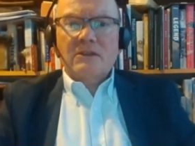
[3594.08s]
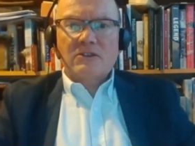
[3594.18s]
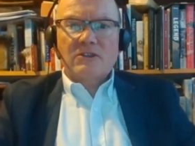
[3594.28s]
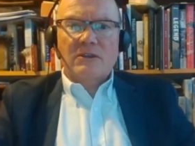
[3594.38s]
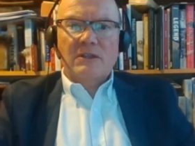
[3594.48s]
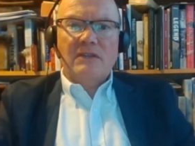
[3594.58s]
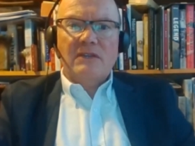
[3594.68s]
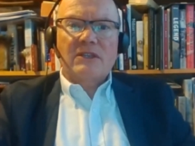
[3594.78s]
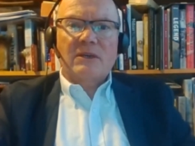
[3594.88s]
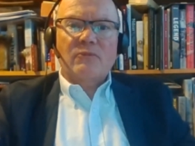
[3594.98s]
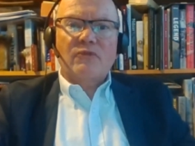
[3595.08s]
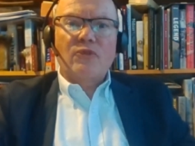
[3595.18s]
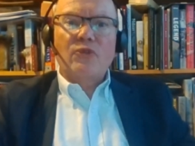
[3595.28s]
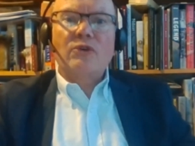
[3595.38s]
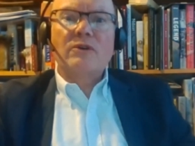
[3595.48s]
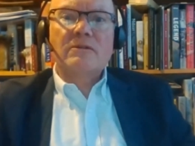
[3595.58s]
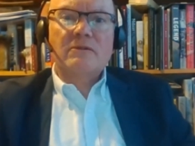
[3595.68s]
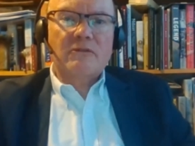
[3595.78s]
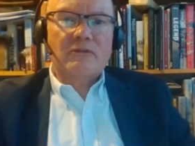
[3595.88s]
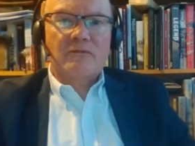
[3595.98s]
So I'll leave that up for
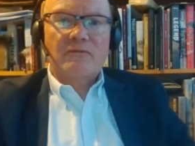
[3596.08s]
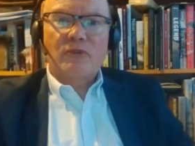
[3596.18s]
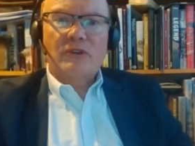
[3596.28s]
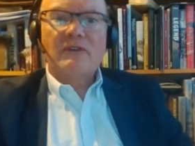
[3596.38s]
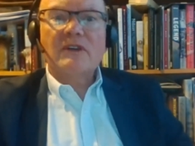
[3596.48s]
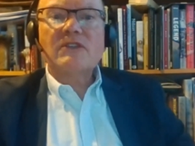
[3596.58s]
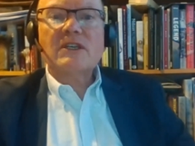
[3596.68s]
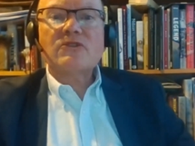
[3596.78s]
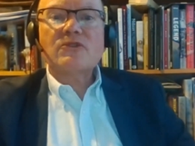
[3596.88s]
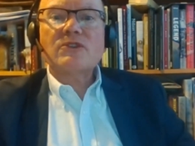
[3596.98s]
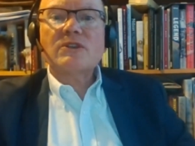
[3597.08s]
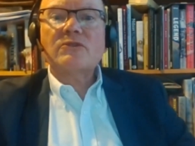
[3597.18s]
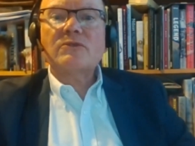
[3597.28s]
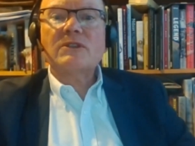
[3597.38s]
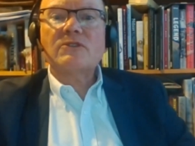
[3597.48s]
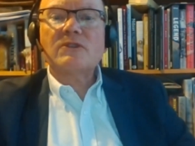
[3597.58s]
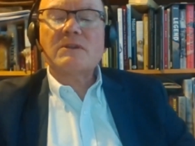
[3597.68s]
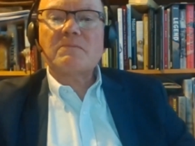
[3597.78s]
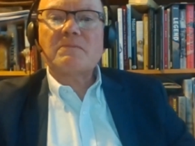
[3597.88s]
45 seconds or so to answer it.